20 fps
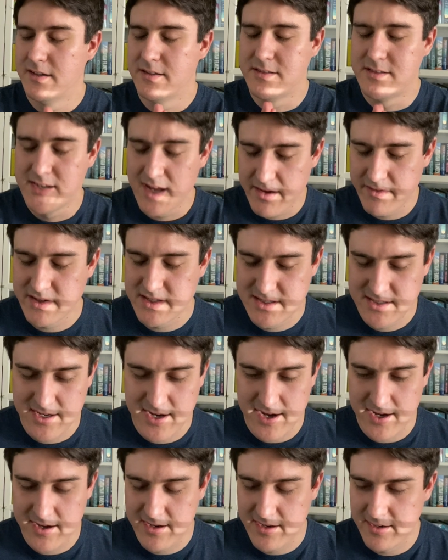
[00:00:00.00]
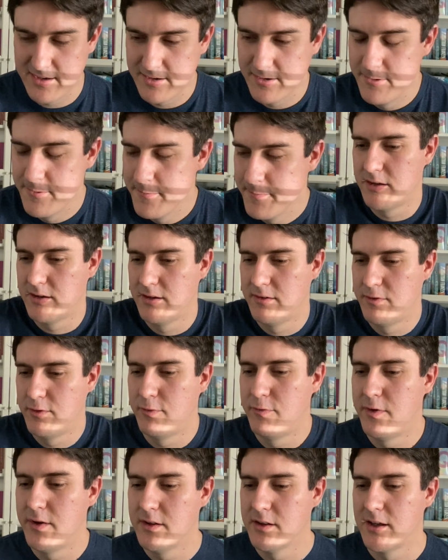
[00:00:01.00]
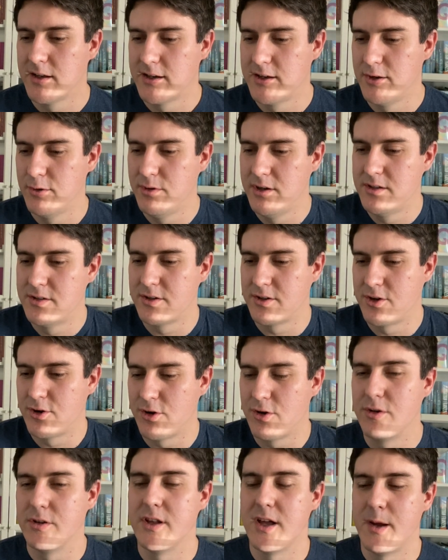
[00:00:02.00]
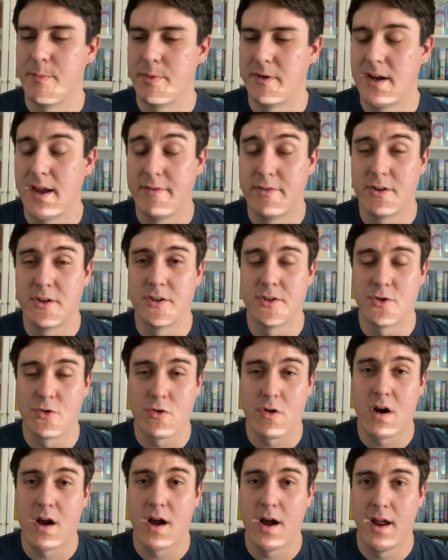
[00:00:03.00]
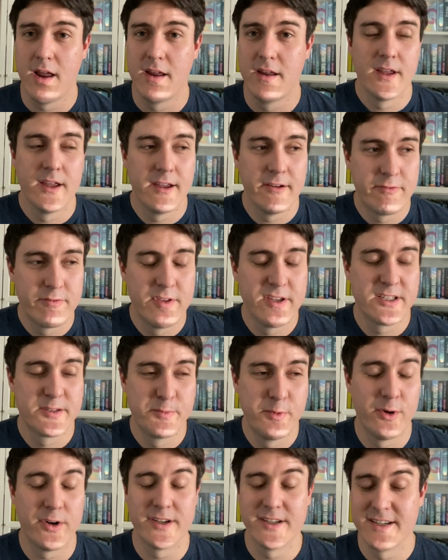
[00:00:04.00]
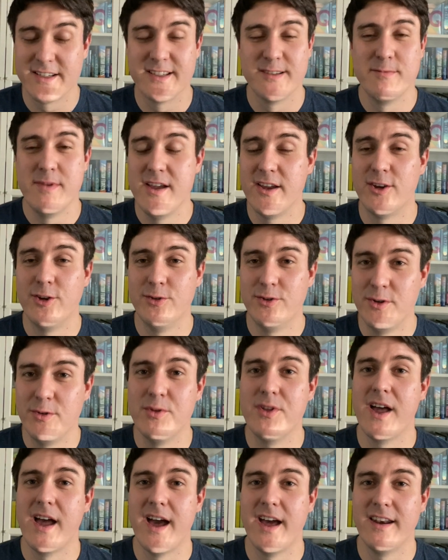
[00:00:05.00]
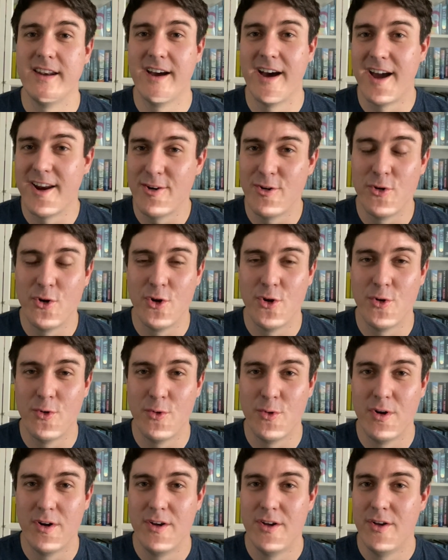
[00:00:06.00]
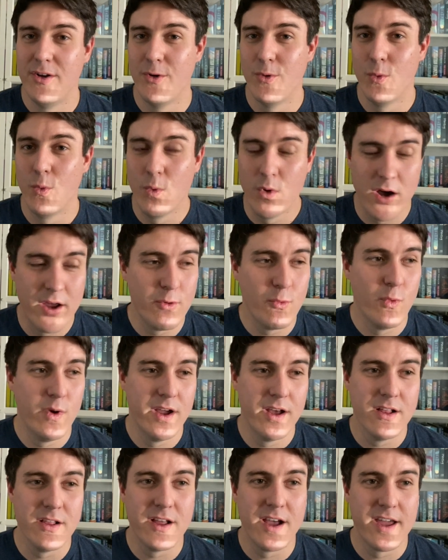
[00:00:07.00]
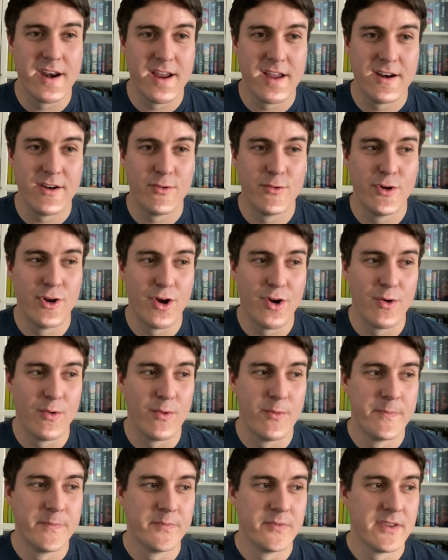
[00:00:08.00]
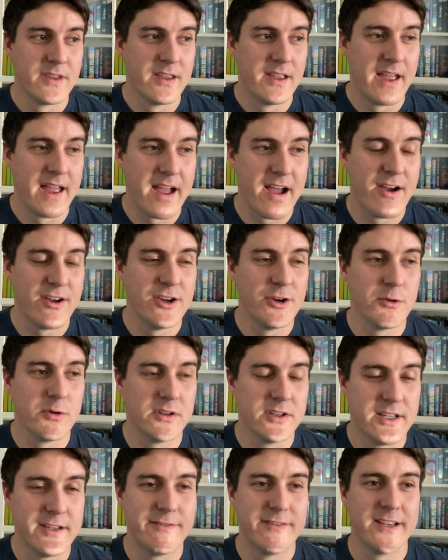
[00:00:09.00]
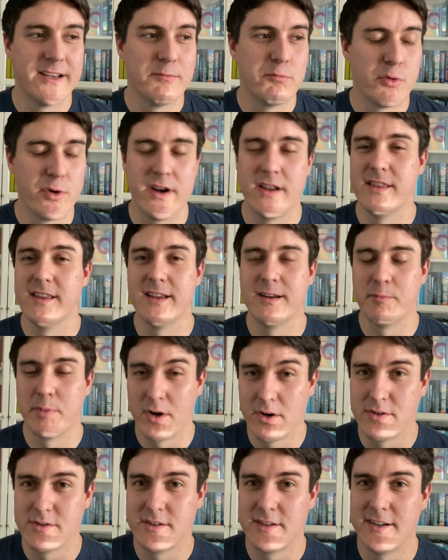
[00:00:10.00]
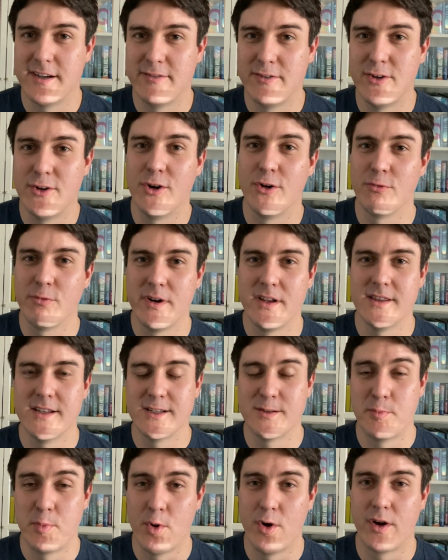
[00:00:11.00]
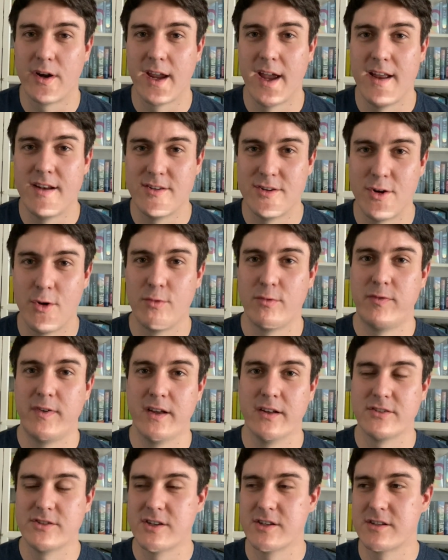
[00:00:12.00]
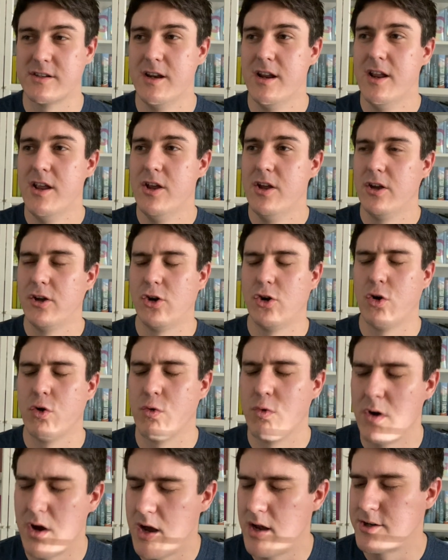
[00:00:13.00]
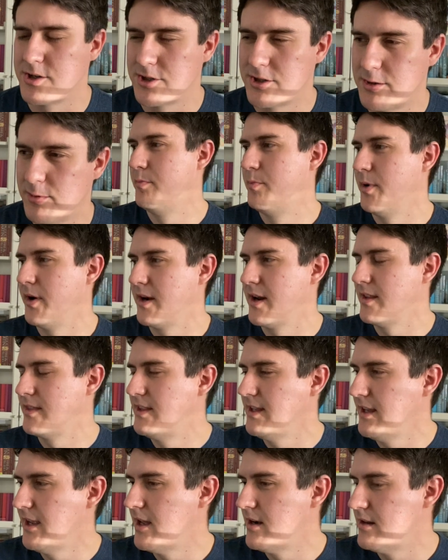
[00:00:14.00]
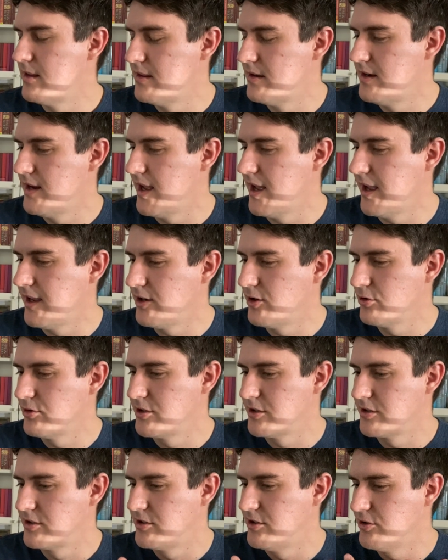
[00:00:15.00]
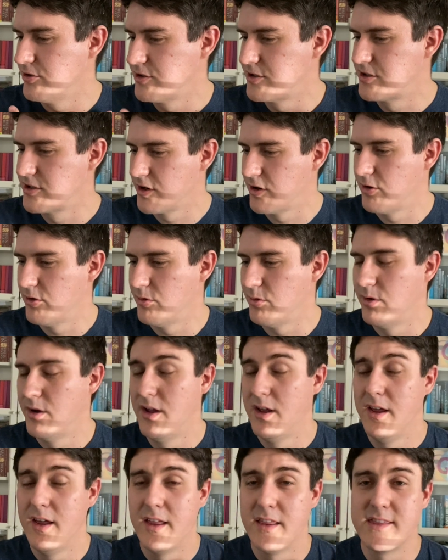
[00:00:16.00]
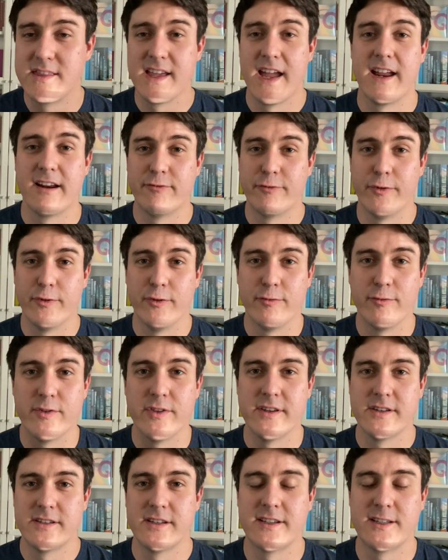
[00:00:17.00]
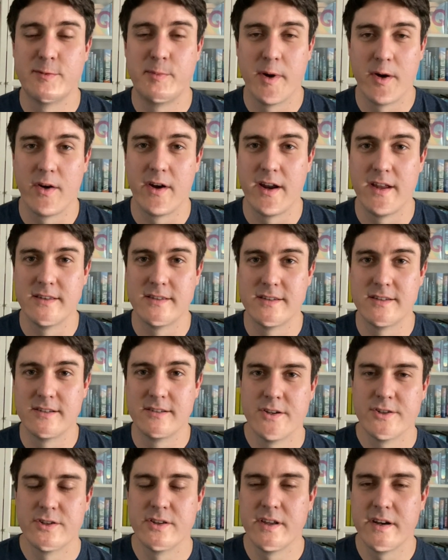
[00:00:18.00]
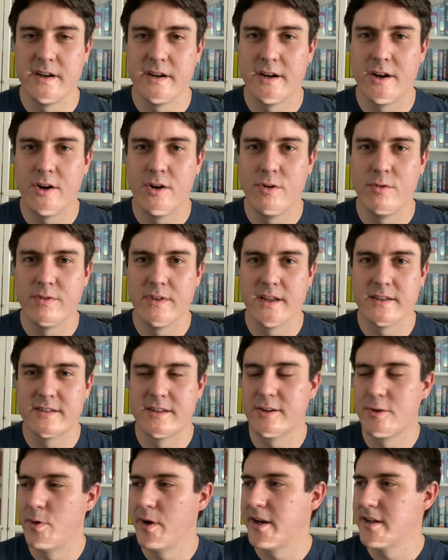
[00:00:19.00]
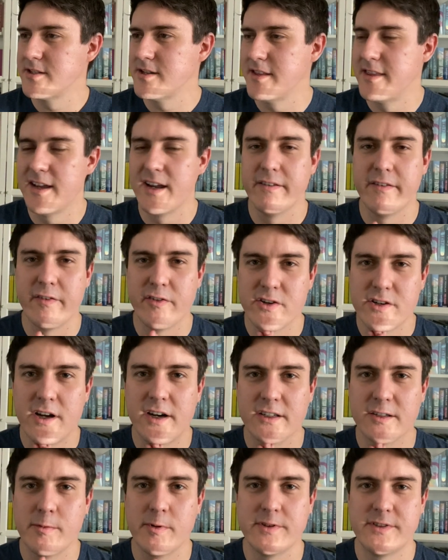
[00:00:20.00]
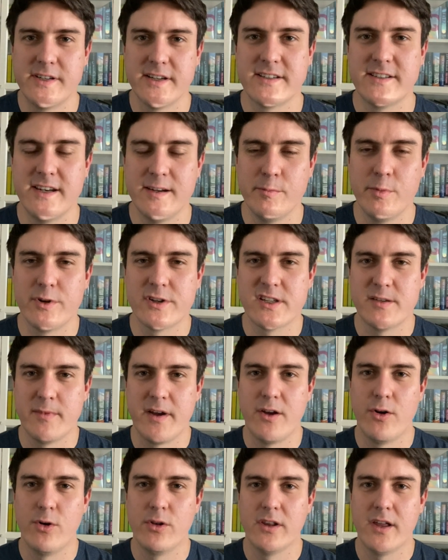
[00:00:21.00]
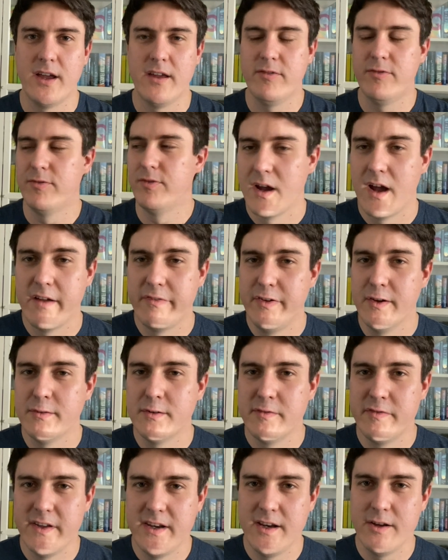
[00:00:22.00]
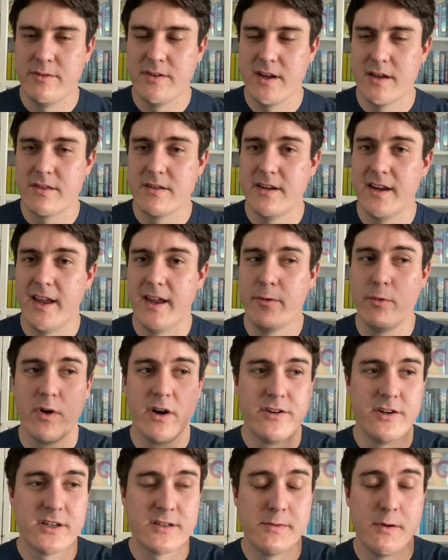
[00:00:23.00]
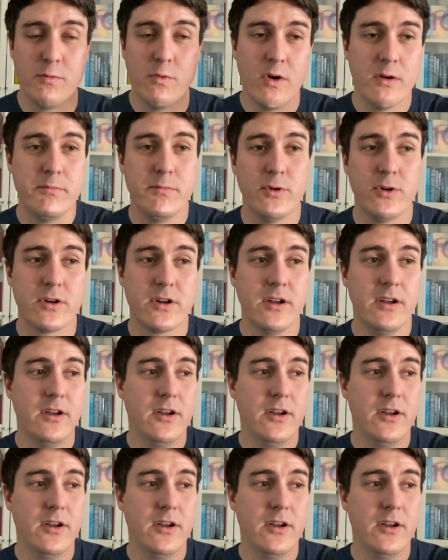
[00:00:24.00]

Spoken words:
devastating. If you feel like you need to curl up and have a good cry, if this book doesn't make you do that, I don't know what will, and I don't know how you're a living, breathing person if you don't read this book and don't feel just crushed. But at the end of the day, you're so thankful for this experience. So there you go. That's the quickest I think I've ever talked about 16 books in my whole life. I filmed a video the other day where I talked about one book